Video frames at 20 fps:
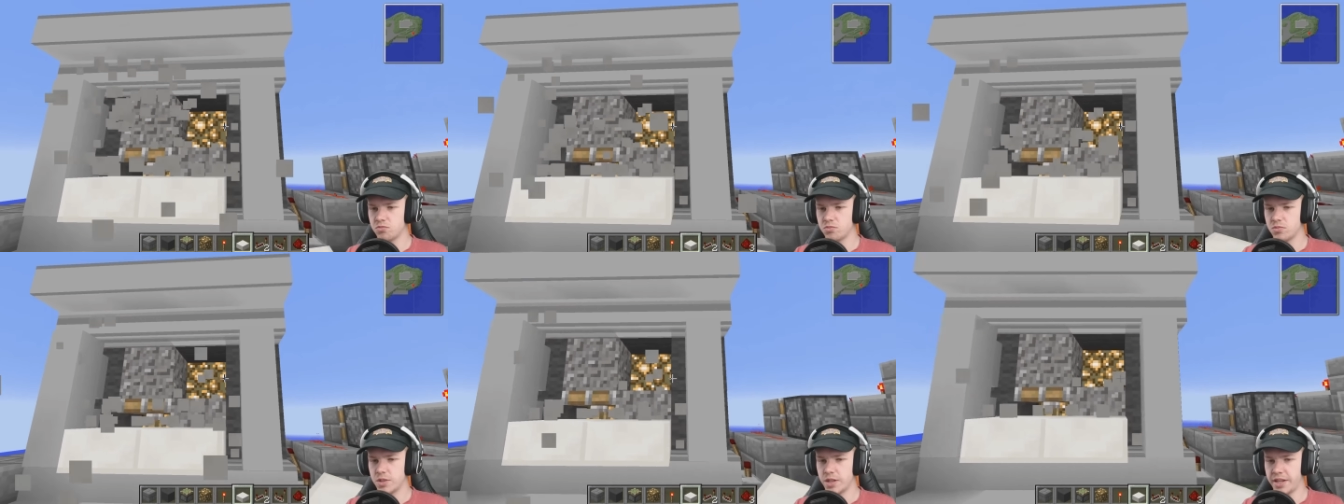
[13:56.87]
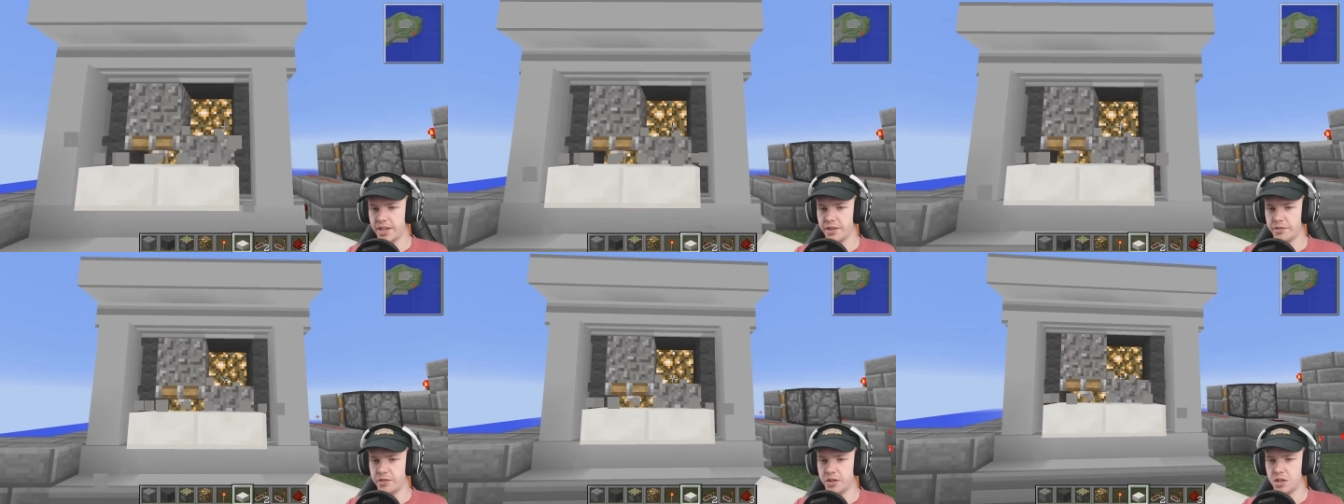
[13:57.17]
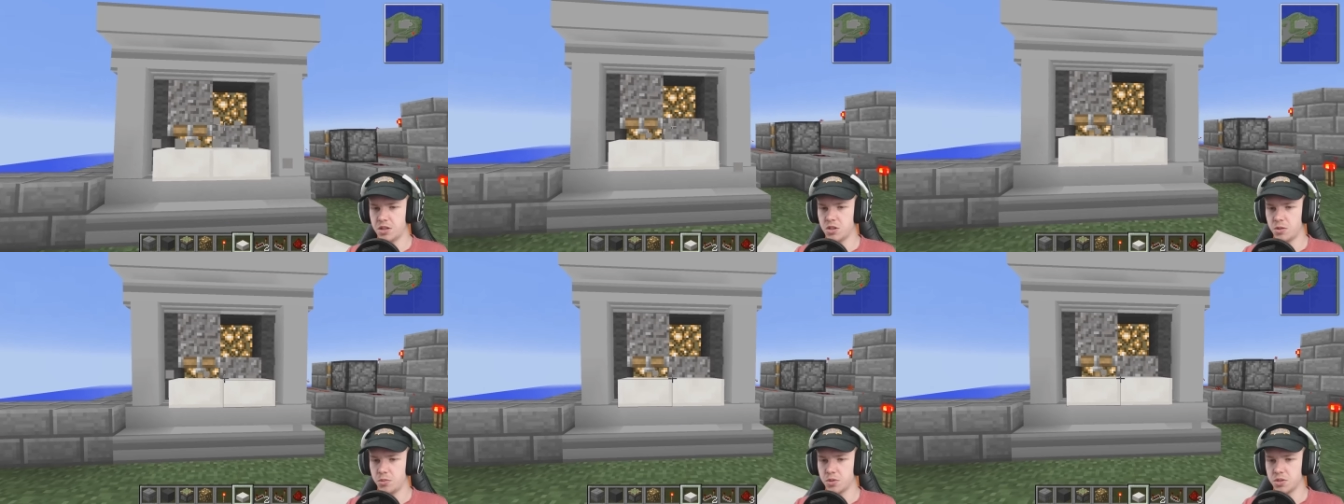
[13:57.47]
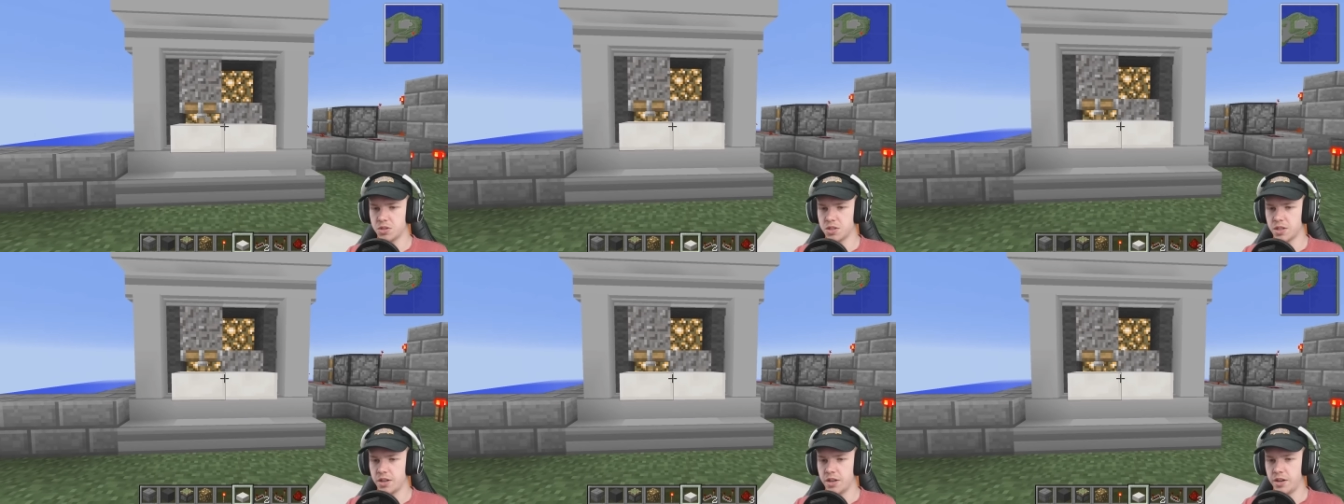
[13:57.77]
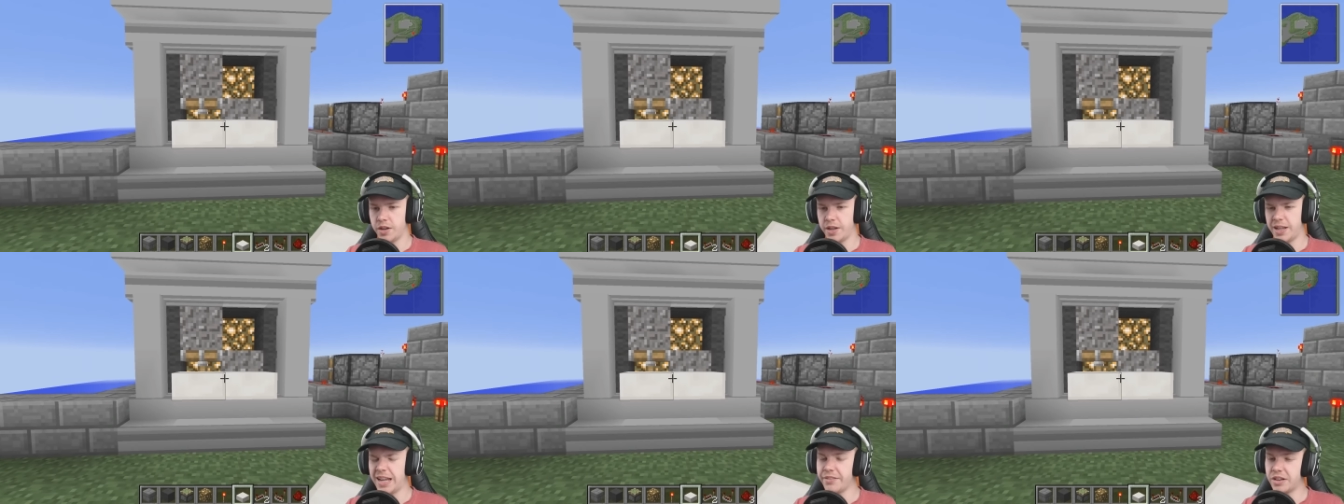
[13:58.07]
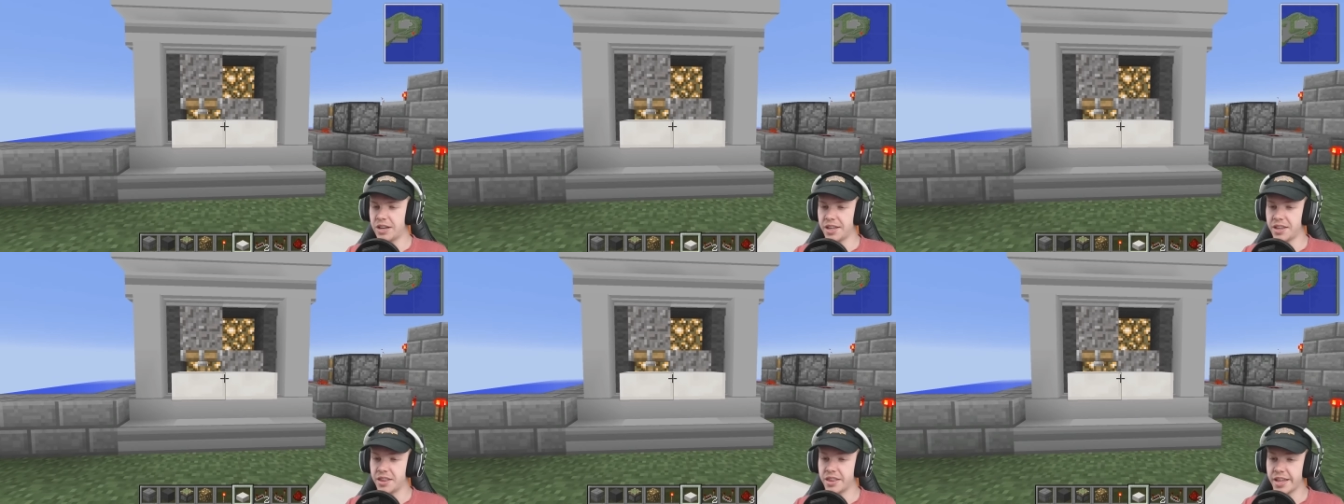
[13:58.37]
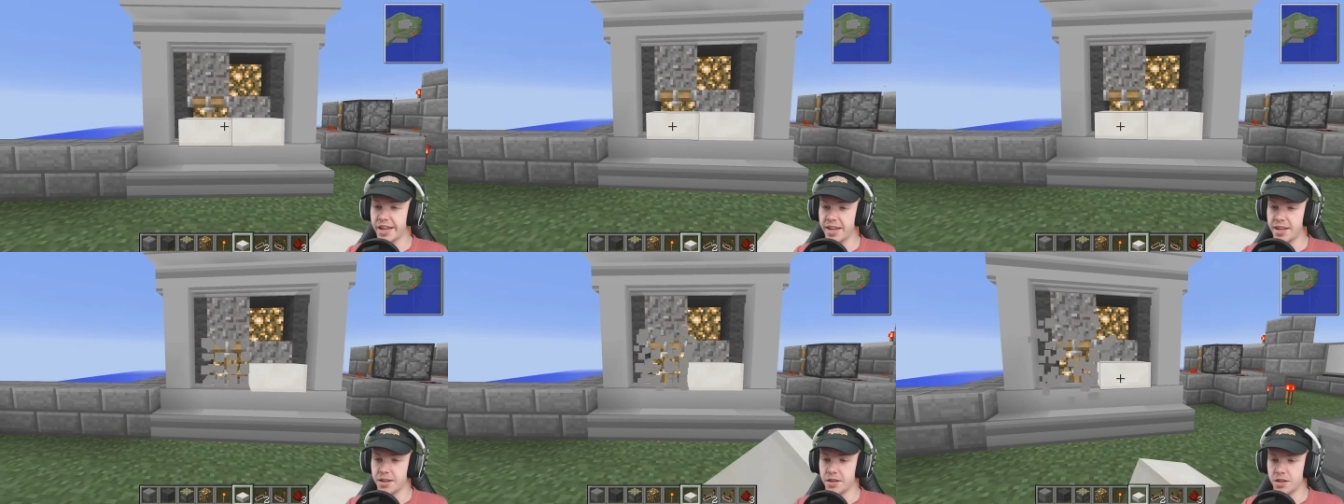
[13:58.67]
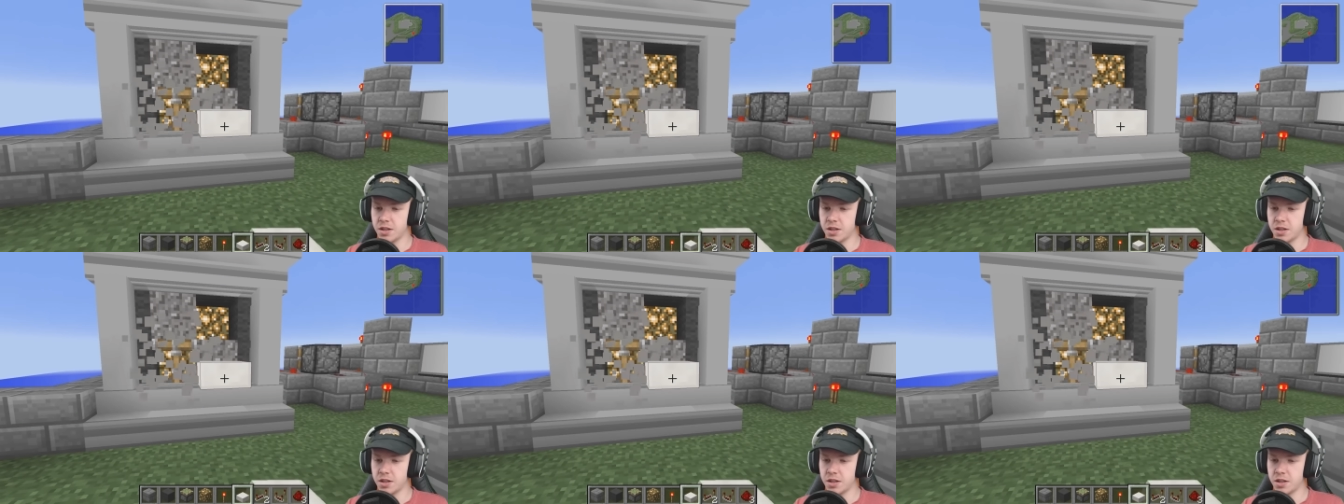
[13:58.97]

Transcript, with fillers: can get rid of the top ones. You can have it like that,